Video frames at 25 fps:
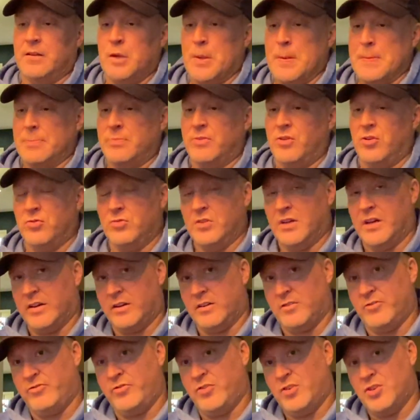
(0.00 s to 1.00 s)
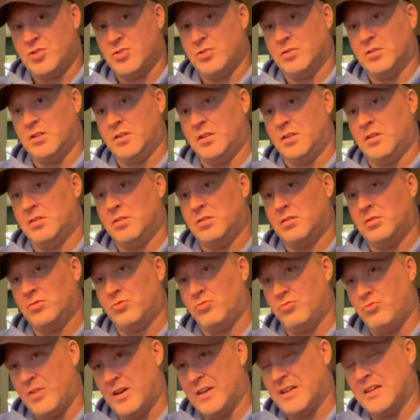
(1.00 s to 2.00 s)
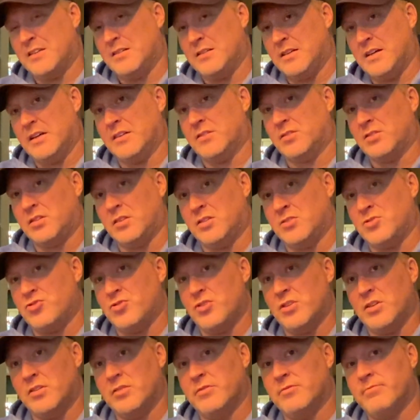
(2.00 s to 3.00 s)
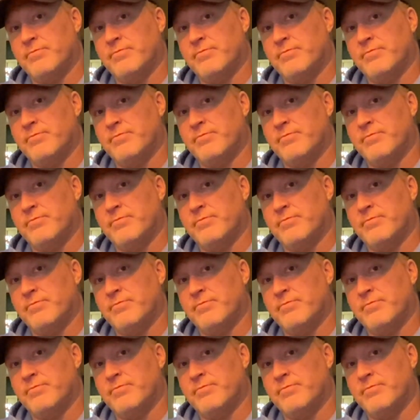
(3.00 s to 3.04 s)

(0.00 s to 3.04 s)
though not an officially recognized country,